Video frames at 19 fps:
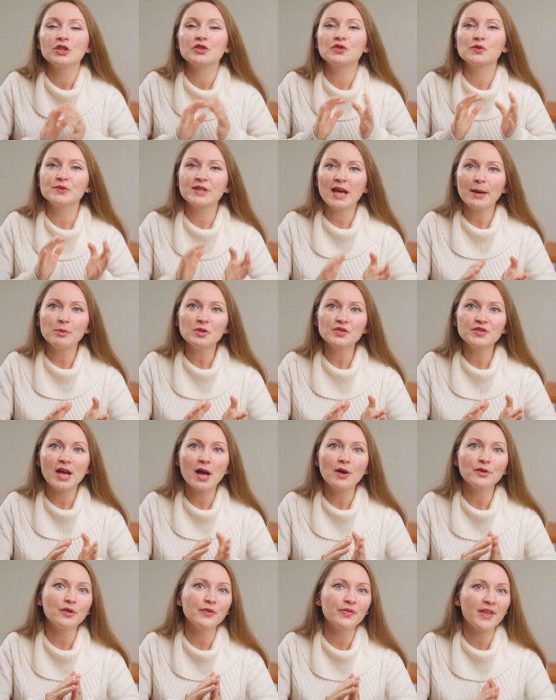to double
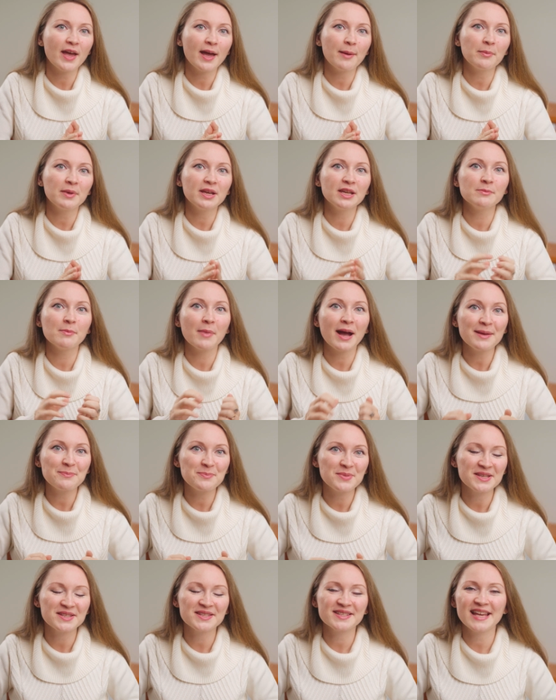down on them in my
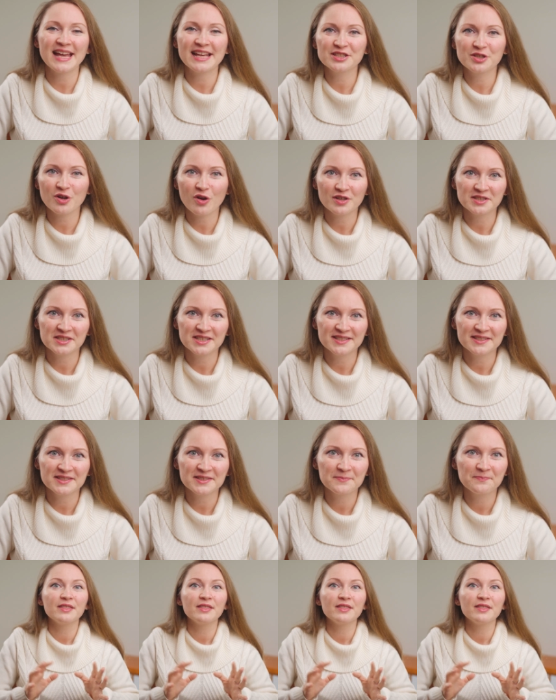pins and content.